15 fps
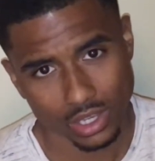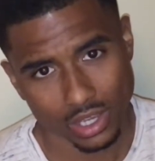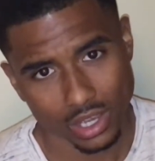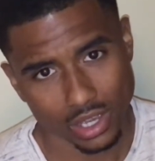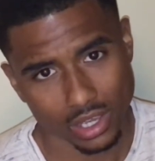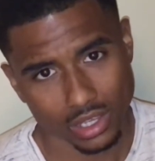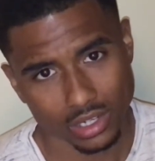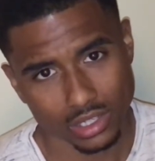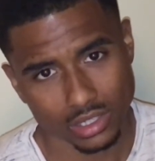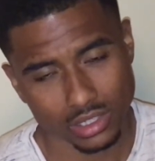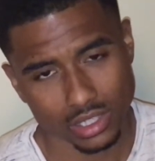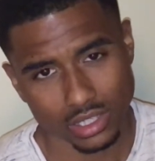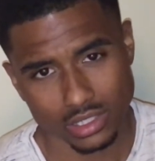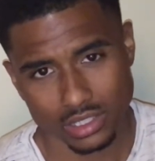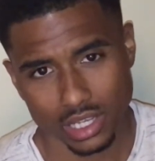and
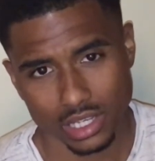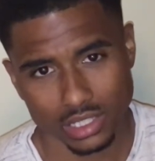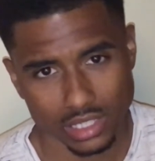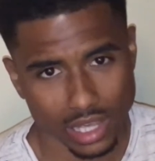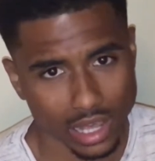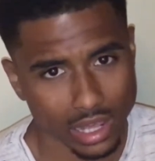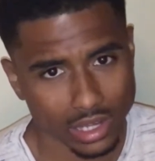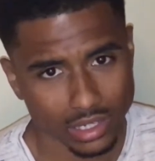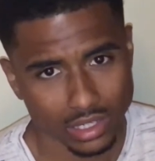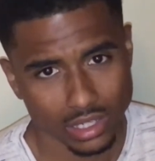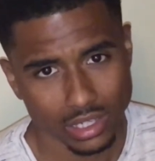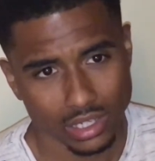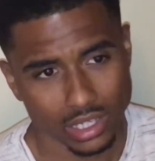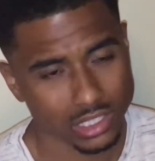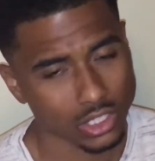things like that.
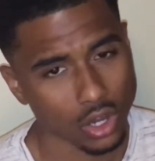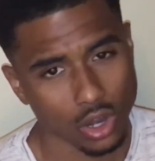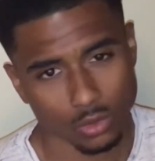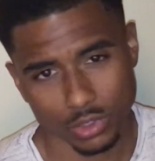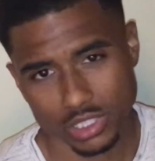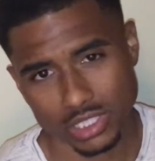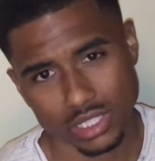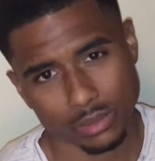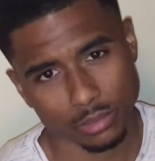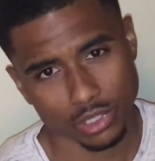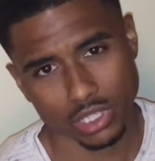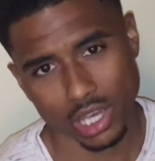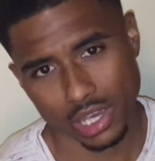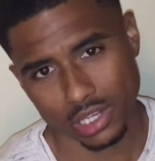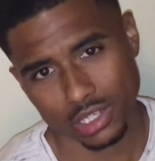It's all
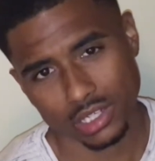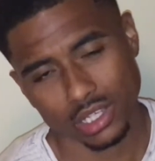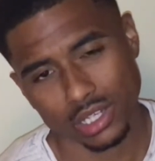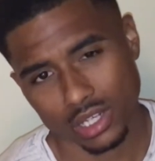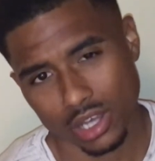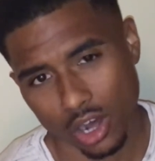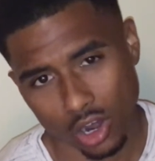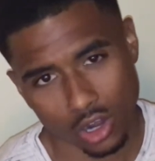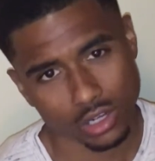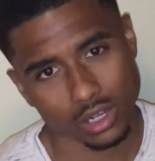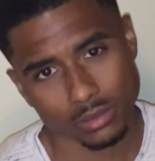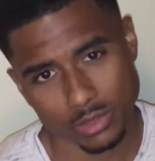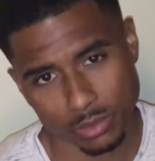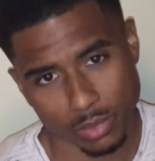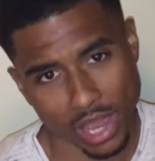reciprocated. It all
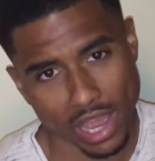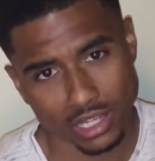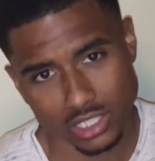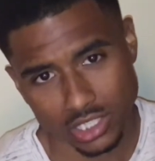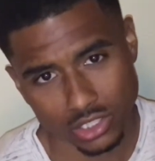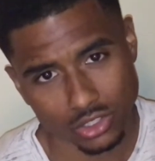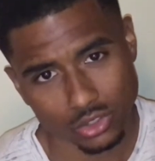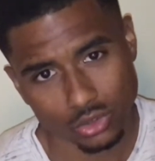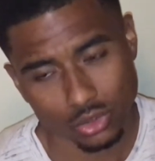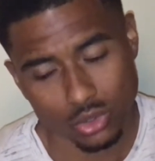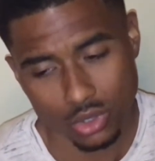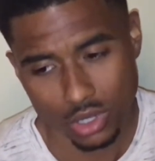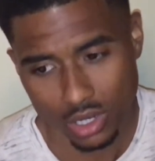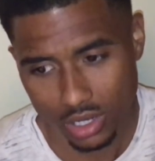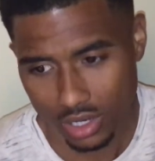comes back to you.
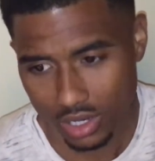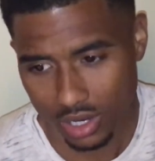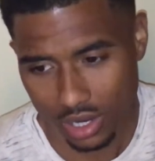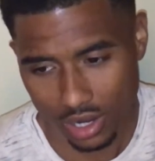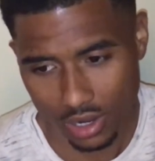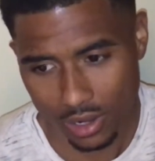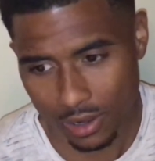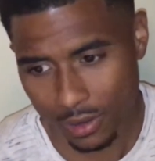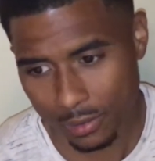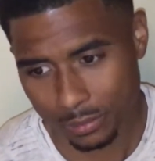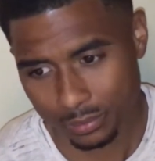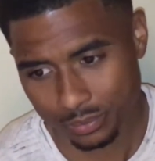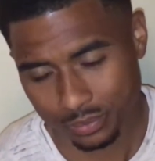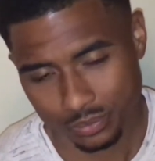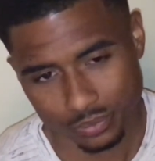
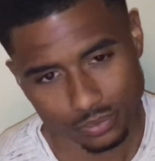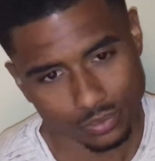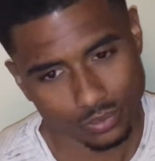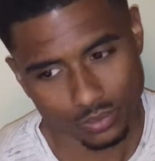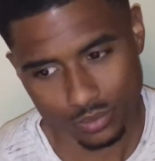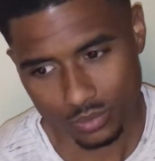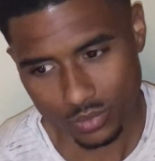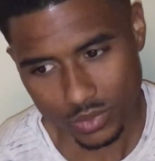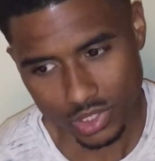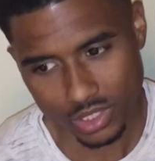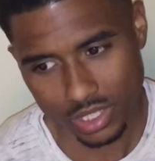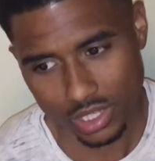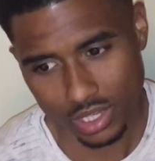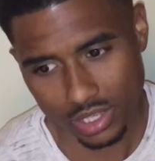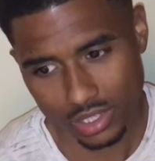Um,
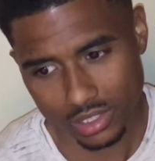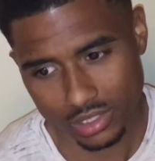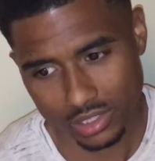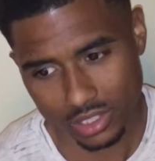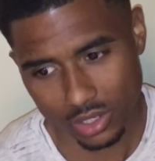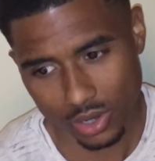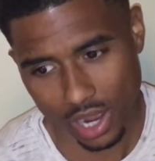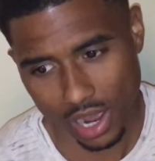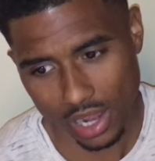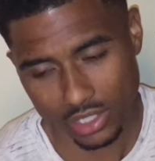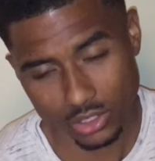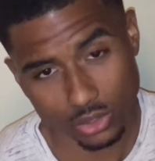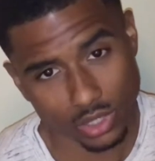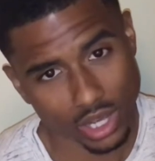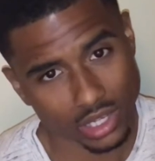and you know, I
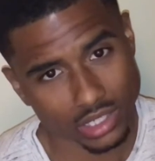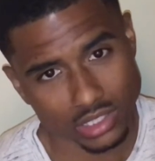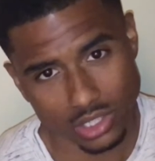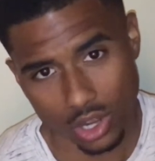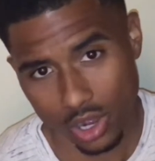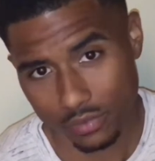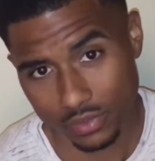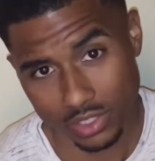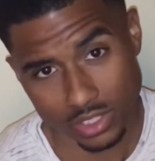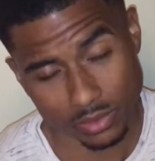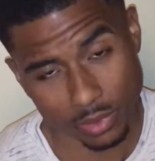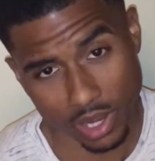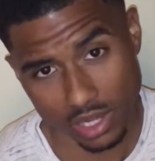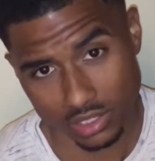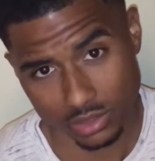do that as often as
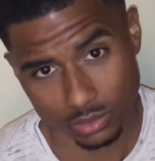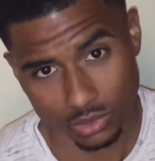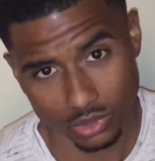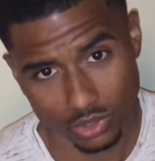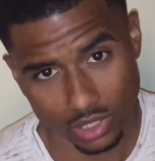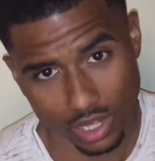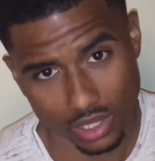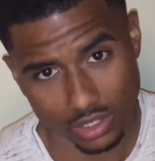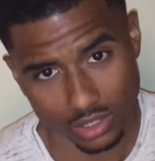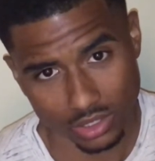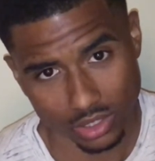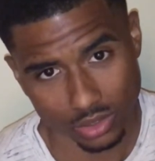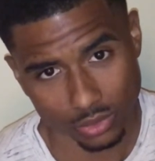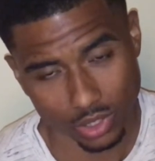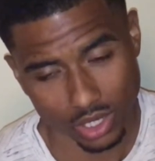possible. Like, you
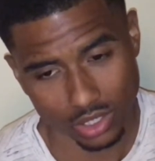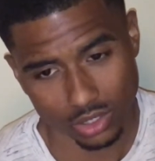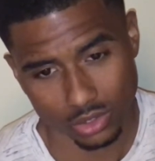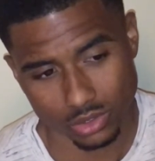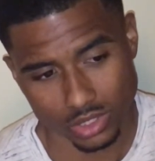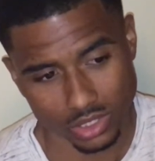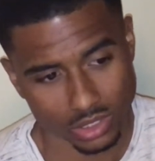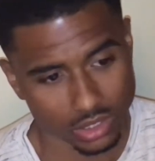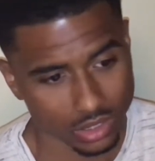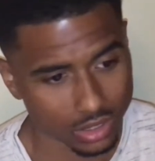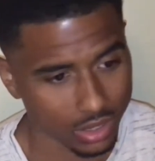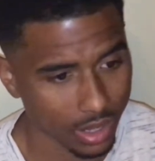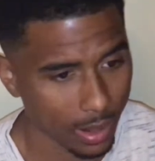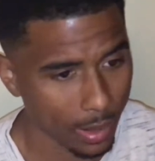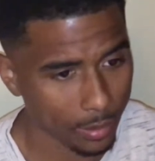know, when I go to
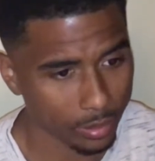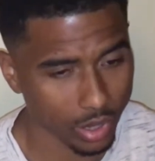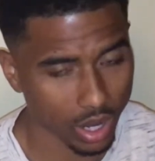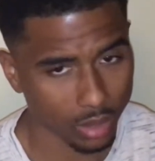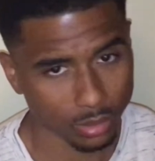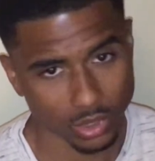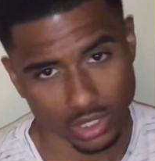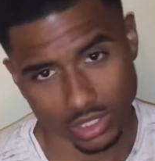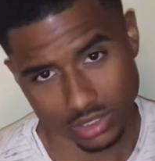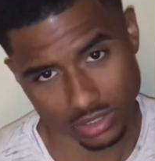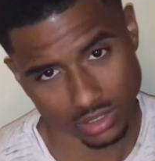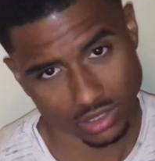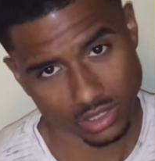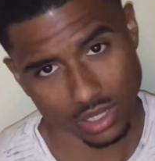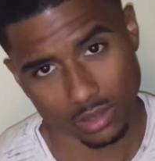Publix
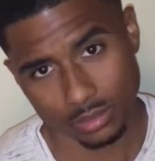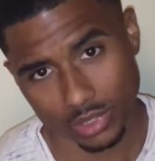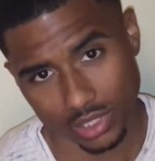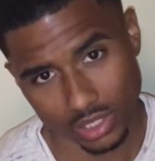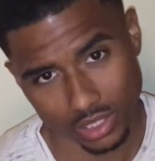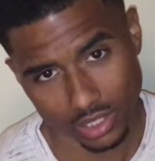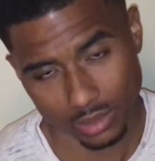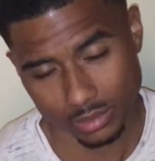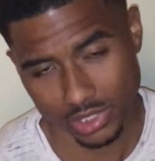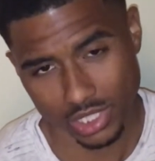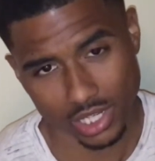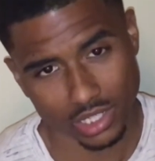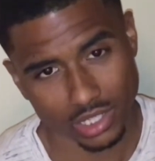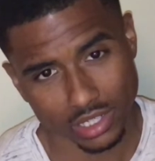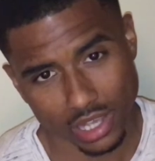or something and I'm
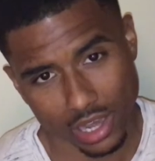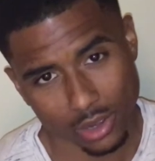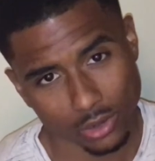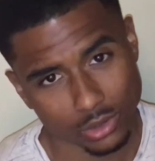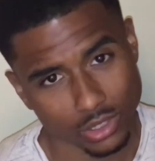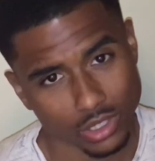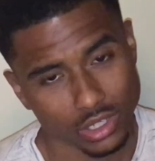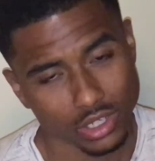checking out,